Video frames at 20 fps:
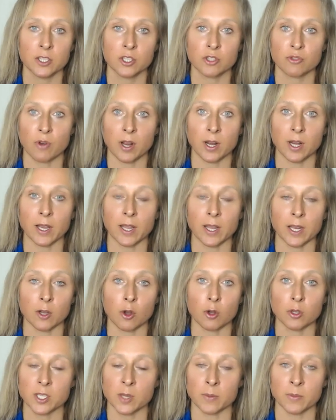struggling,
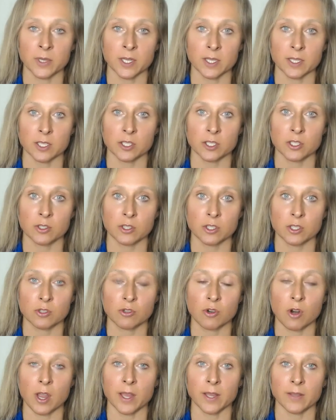or somebody that's
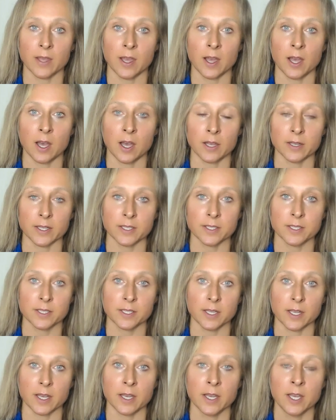trying their hardest
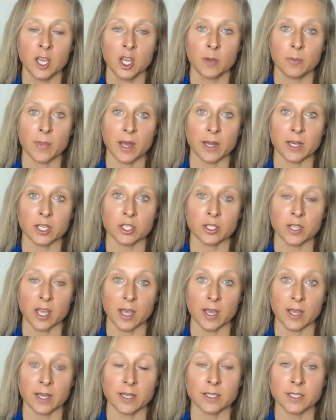to manage
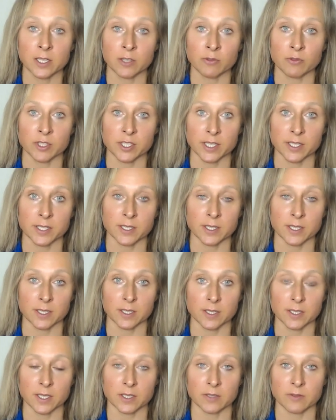their insulin
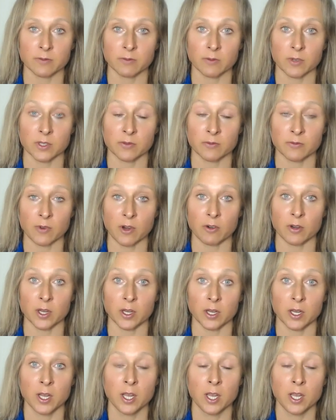resistance, it's
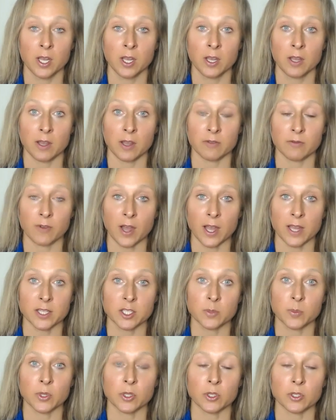very
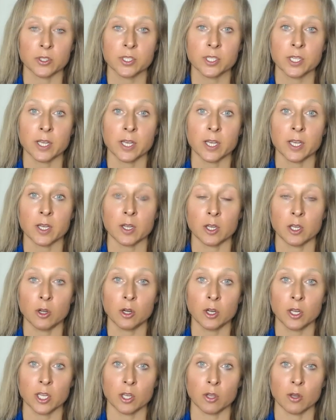advisable to
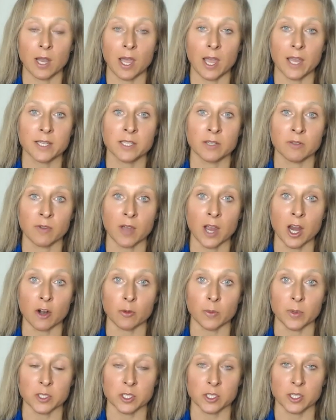look at your light
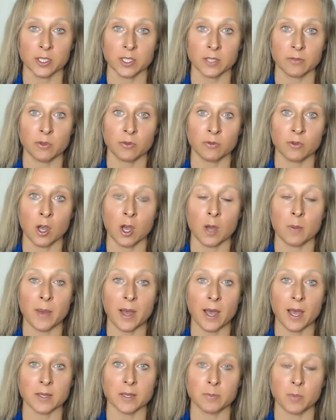environment. Because if you've got a
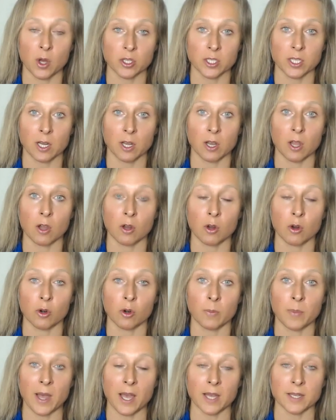bad body clock or
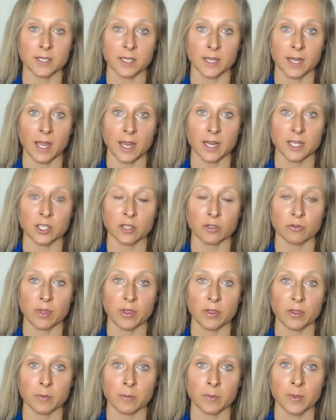a bad circadian
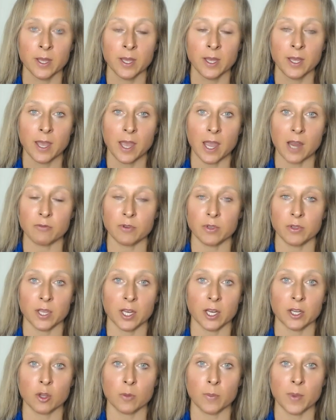rhythm,
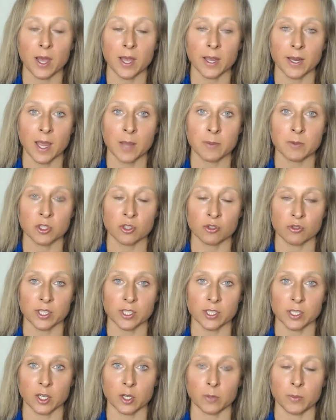everything in your biochemistry
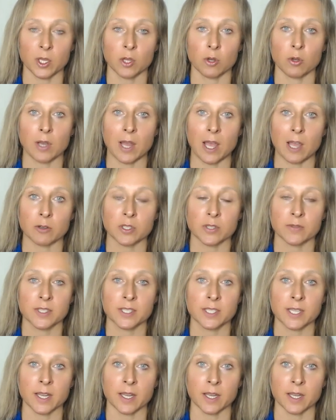is going to be all out of
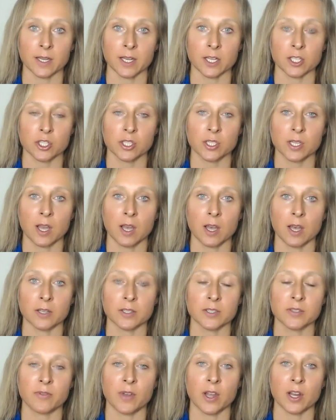sync, and it just
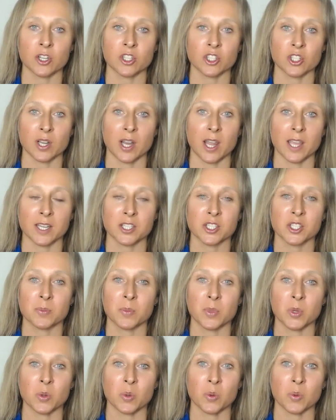can't function like a
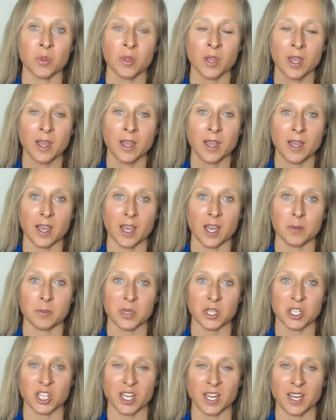smooth
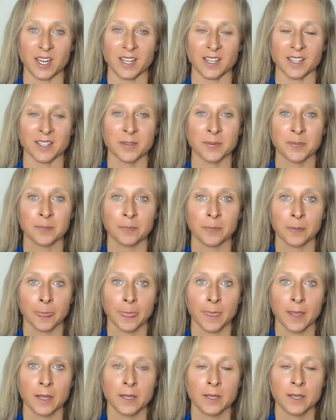machine.
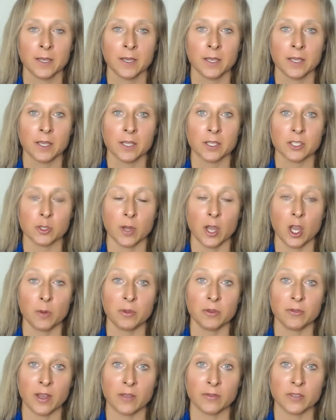So I hope
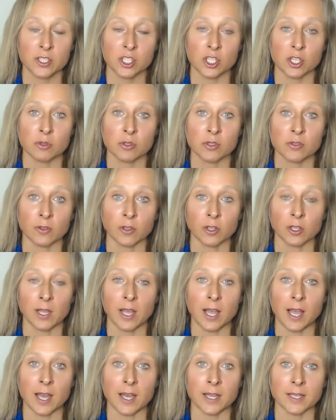you found this useful,
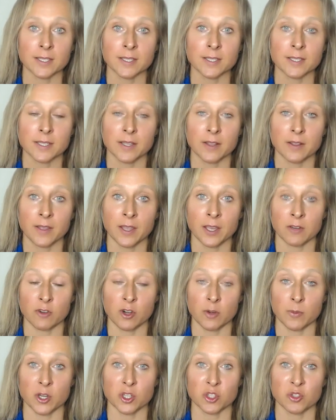and thank you
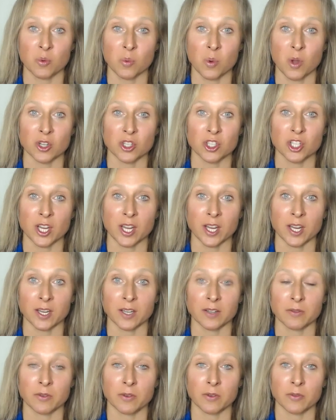very much for
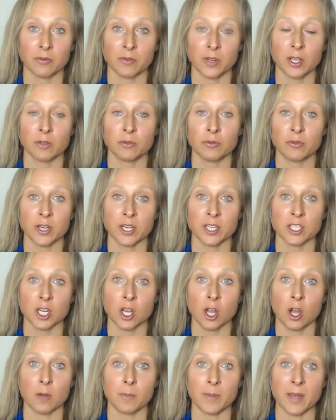watching. Feel free to
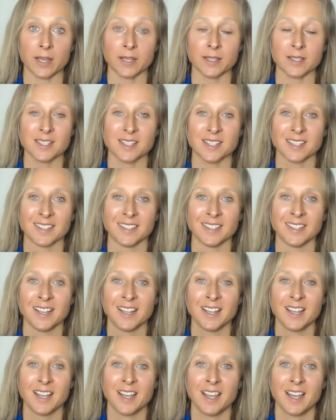comment,
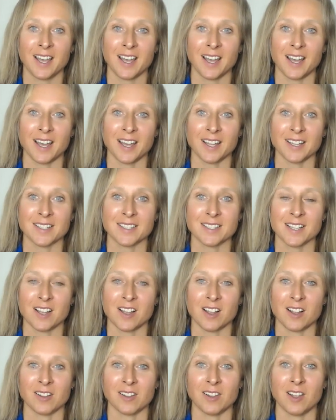and
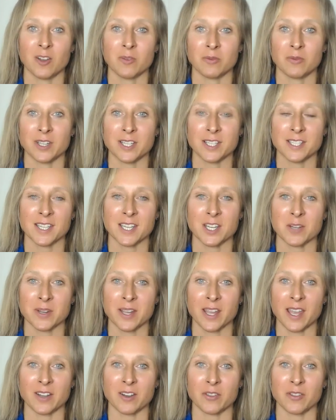I'll hopefully see you
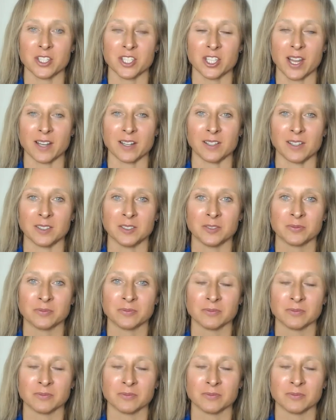again on the channel.